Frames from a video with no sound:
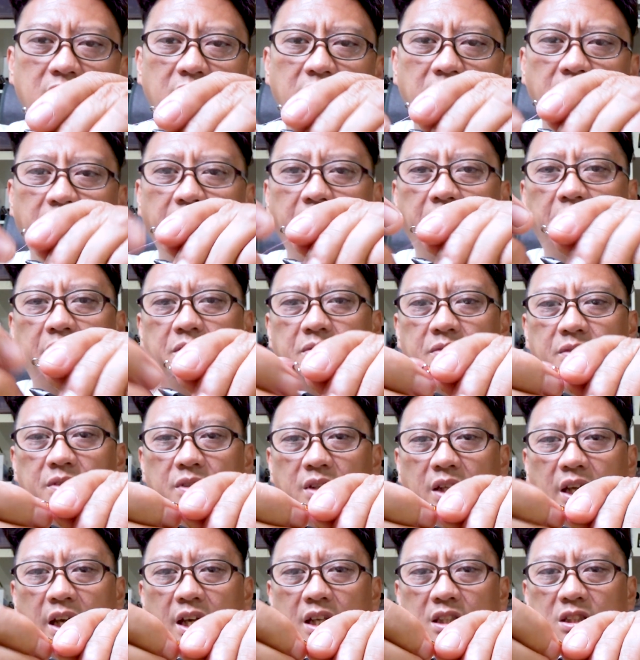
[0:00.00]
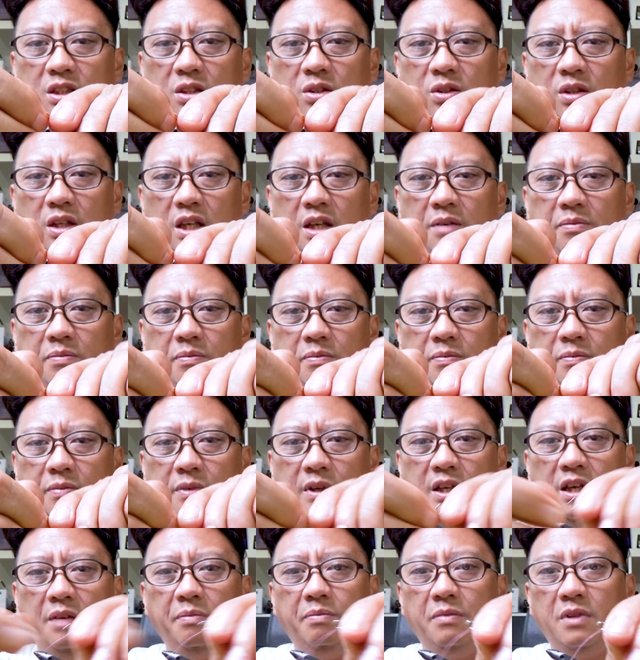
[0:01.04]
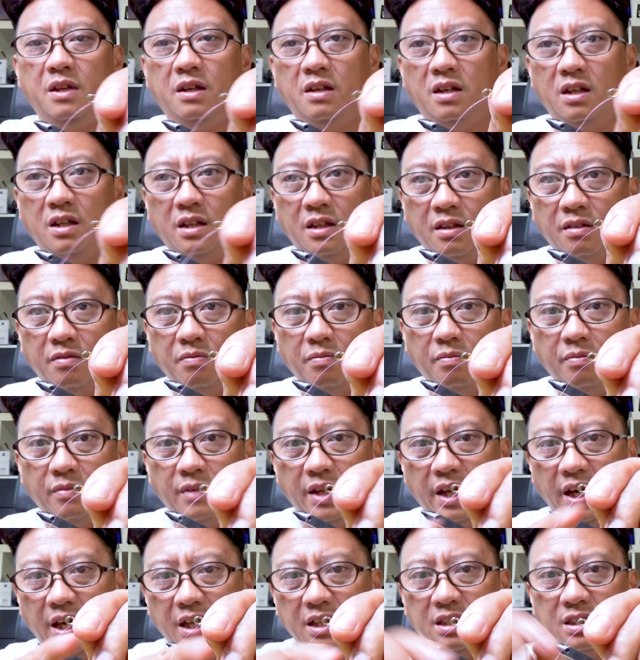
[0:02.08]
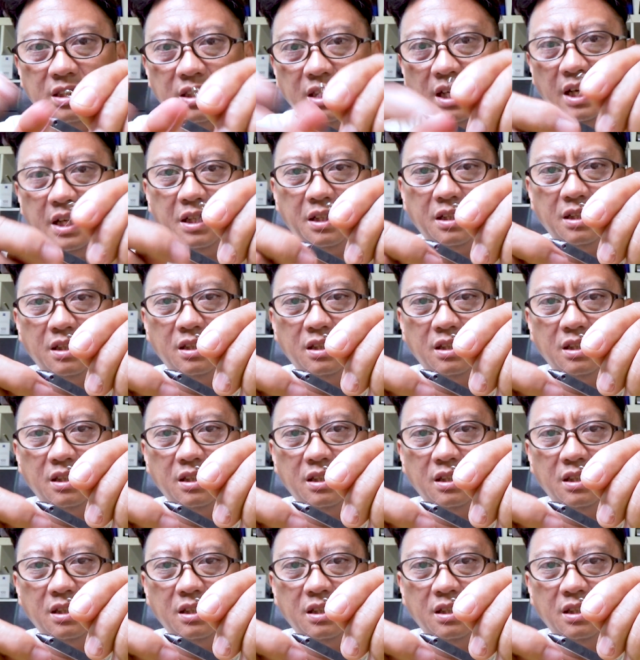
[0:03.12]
there. Okay, so keep the ends tight.